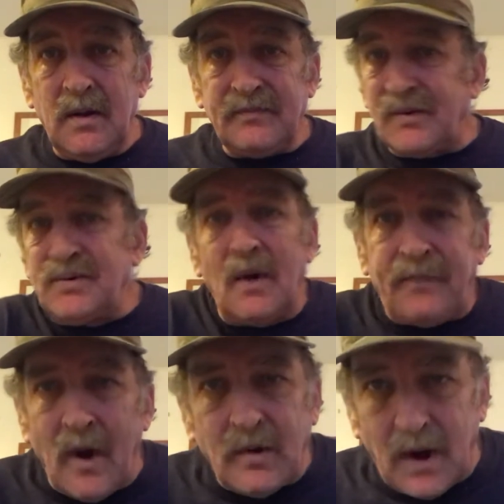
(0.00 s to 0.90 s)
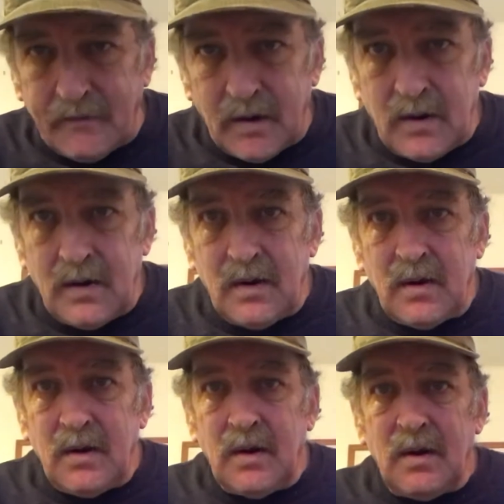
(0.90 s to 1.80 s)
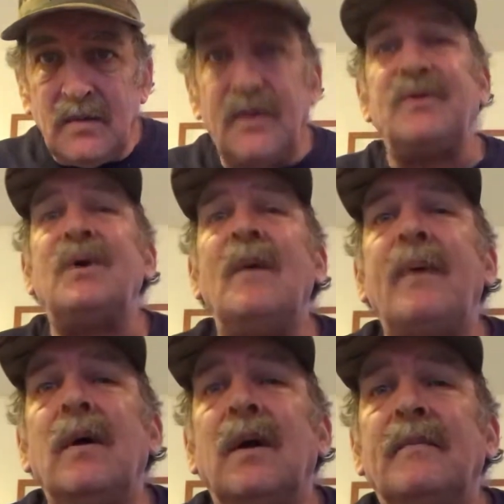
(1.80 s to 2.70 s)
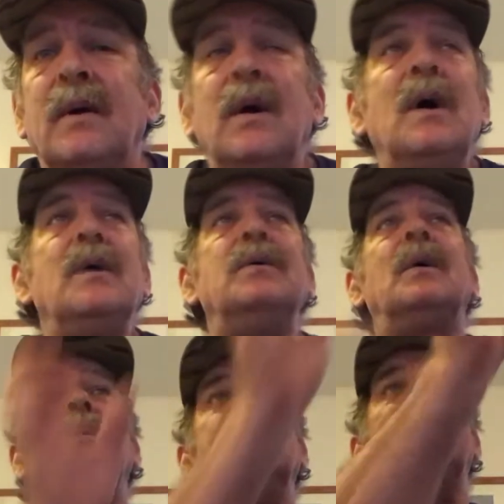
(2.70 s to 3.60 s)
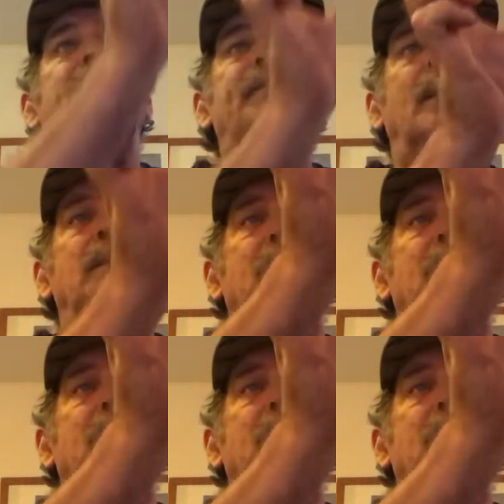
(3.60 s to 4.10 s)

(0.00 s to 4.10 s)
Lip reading: there's no phone number. There's no phone number. You go look for a phone